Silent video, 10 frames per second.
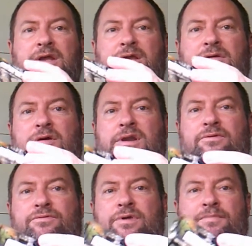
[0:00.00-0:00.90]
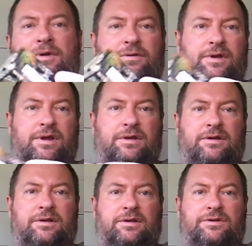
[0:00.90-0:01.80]
You've got a little rubber
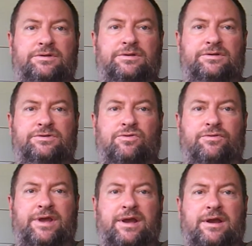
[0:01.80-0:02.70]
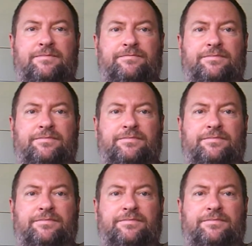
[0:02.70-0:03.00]
door there,